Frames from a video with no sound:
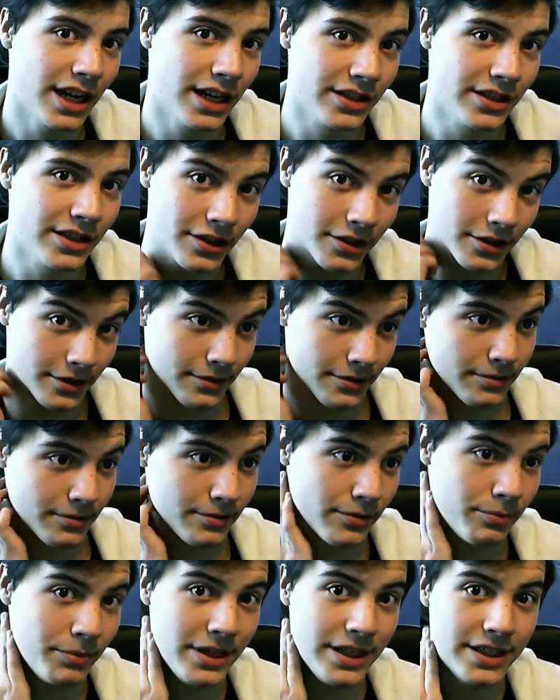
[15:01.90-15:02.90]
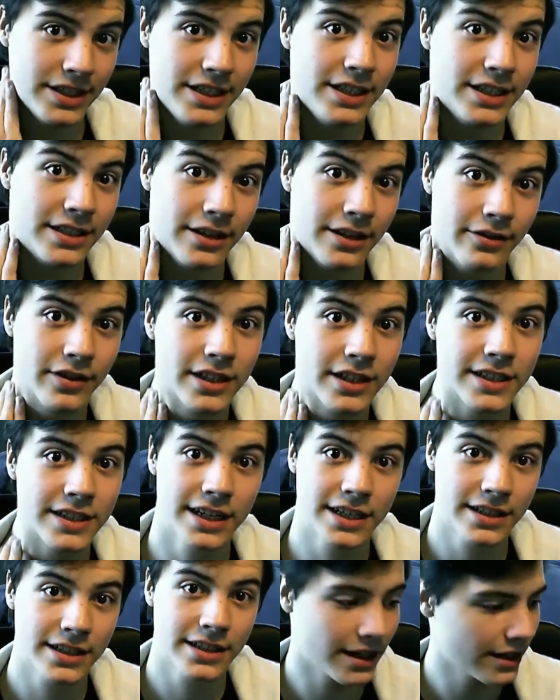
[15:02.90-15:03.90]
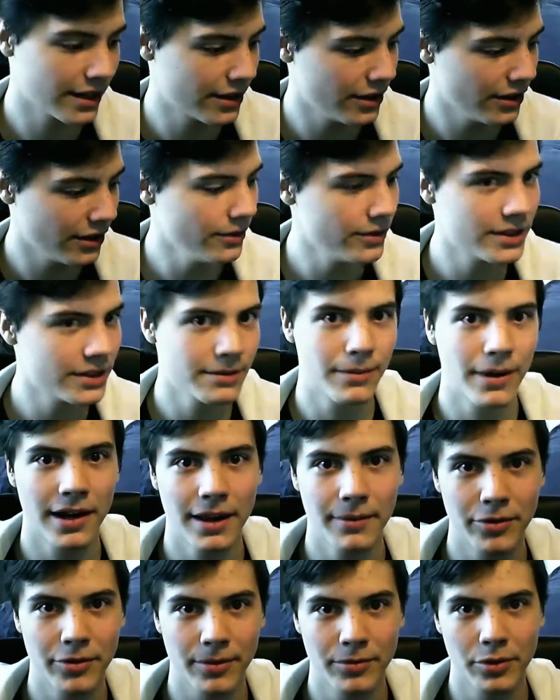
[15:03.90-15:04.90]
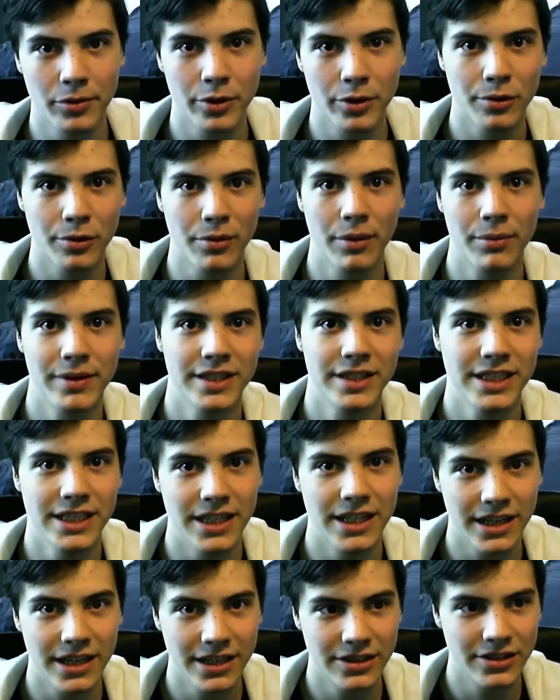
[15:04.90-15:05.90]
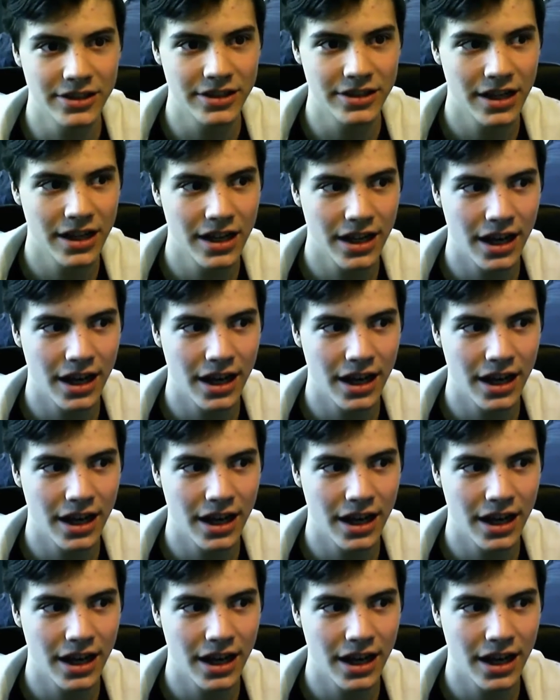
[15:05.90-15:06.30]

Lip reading: and other PC stuff, because like using my laptop to record my PC, I can just,